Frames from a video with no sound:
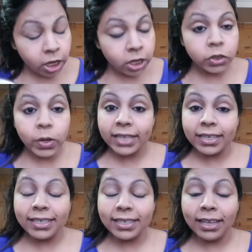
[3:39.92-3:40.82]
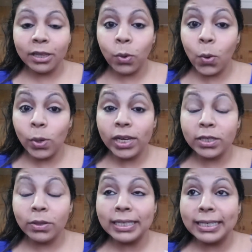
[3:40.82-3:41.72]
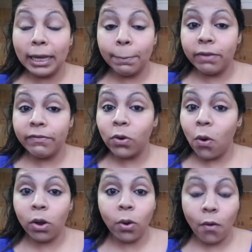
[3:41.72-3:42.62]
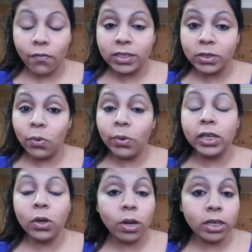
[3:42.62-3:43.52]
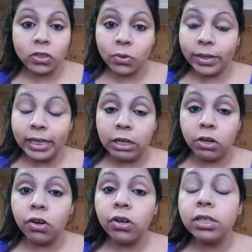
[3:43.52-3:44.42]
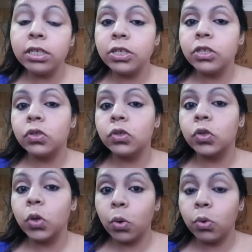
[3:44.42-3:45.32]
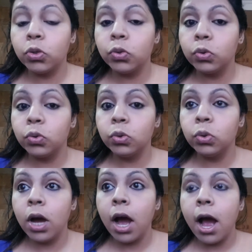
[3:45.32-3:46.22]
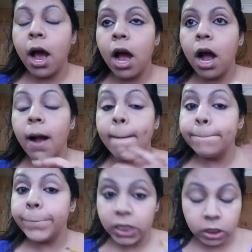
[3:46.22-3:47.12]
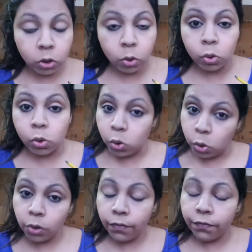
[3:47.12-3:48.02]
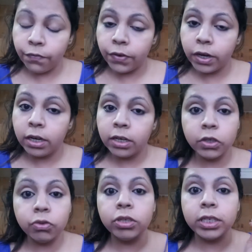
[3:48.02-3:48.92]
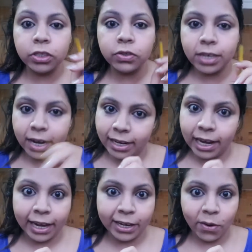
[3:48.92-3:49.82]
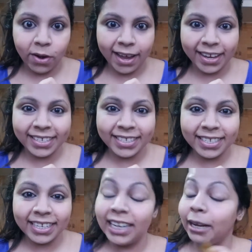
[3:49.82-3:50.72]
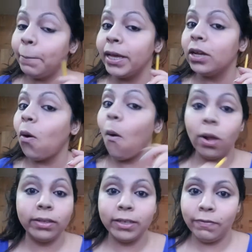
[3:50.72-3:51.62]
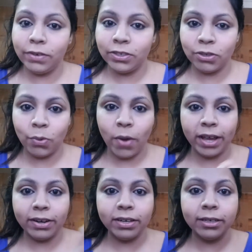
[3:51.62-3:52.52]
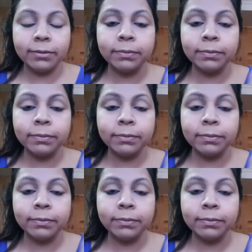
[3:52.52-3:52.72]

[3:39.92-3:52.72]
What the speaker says: So as I said, the kohl is a staple for all office going, college going girls. So to complete the whole look of, you need to tightline your eyes. It will make all the difference required.